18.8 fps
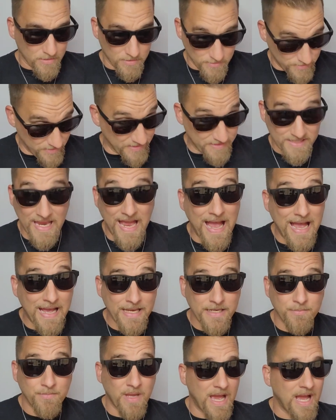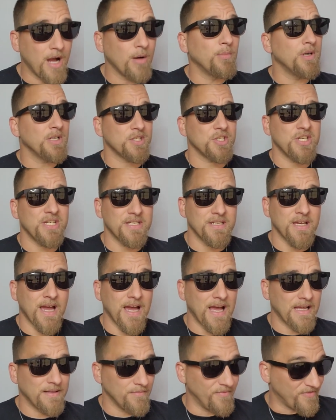The time, how much he
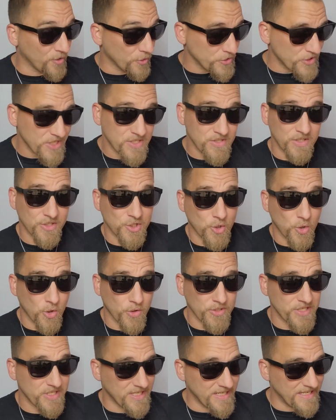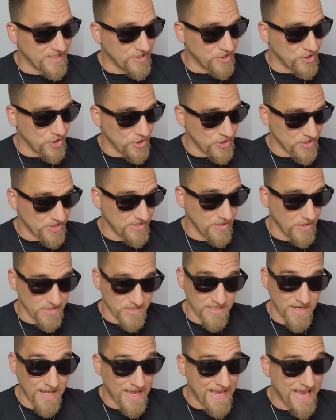got versus the charges, it just does
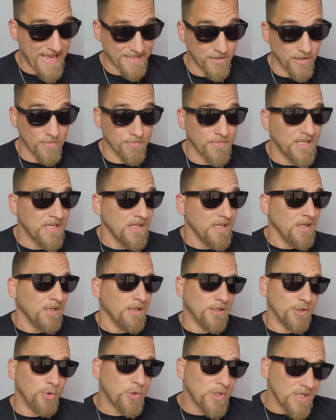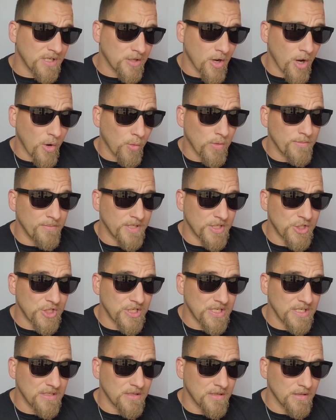not add up. You get caught with
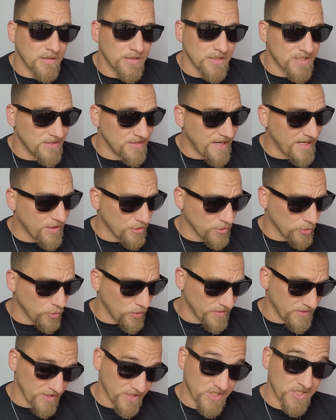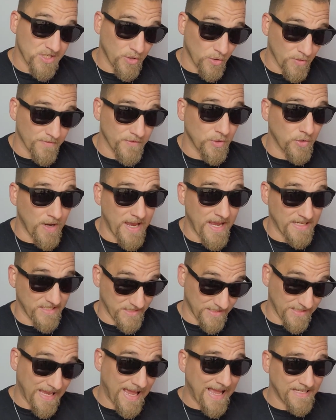machine guns, they are going to serve your ass.
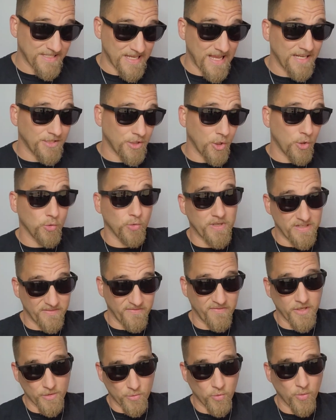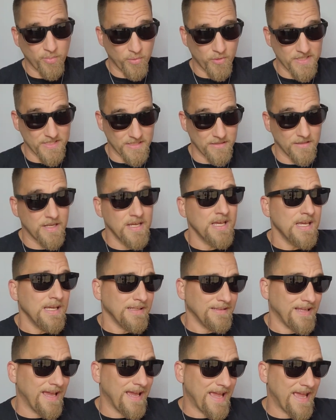The guys I know in federal prison
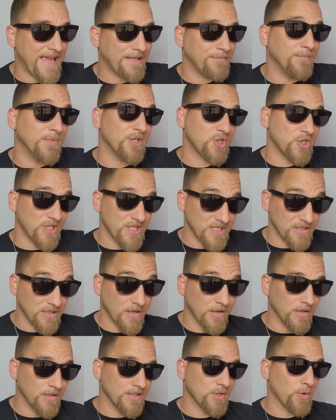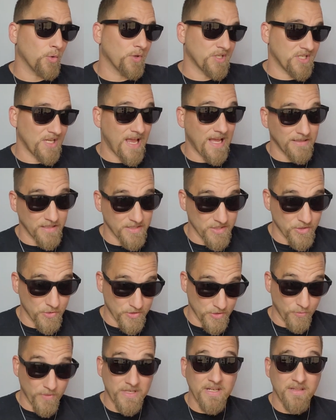that had machine guns or silencers
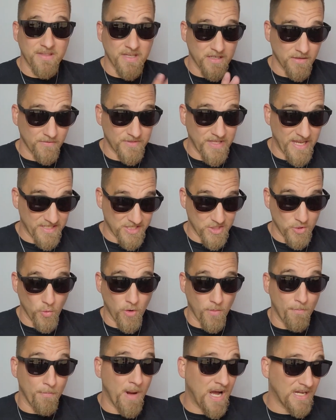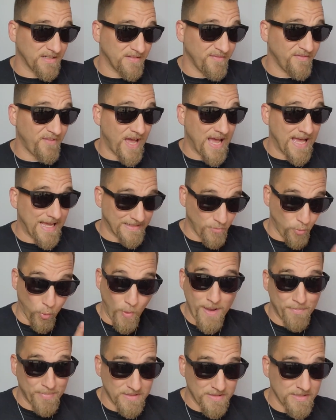or anything of that sort, modified
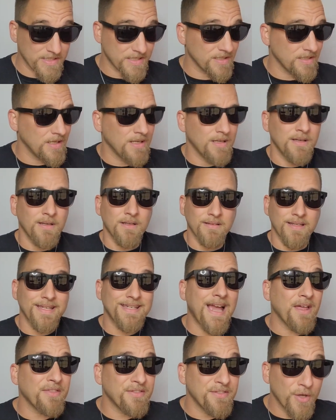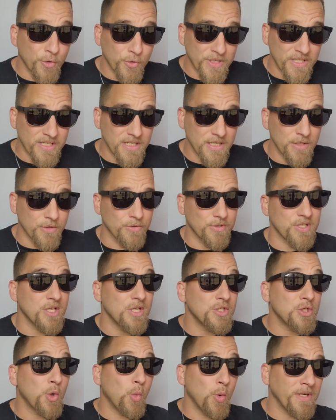weapons, they got 30 years,
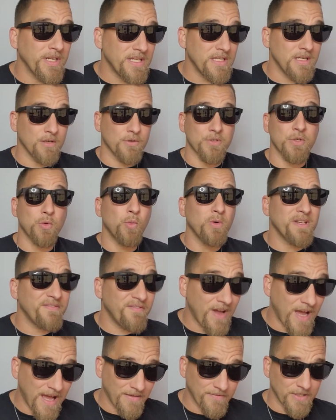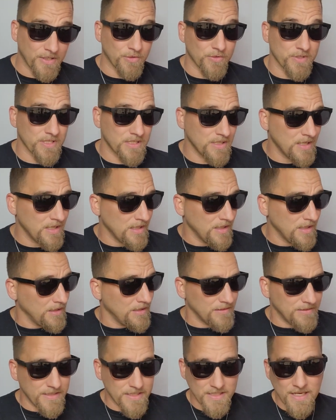20 years, 25 years
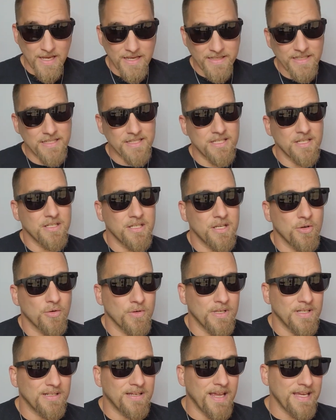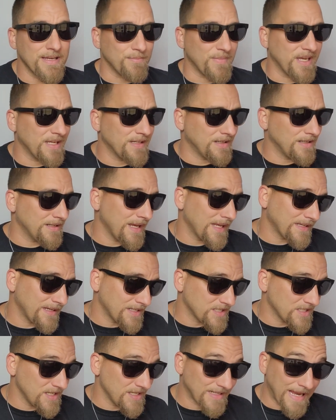this guy gets a year and a day, man. And like I
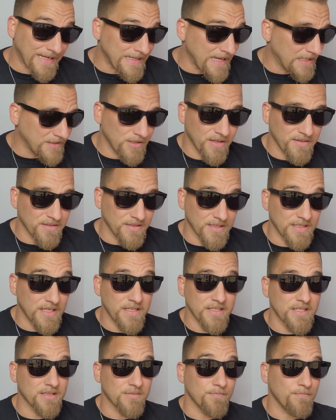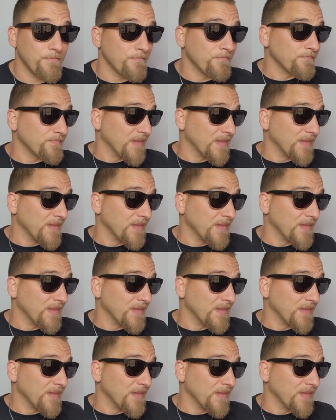said, I got nothing against him.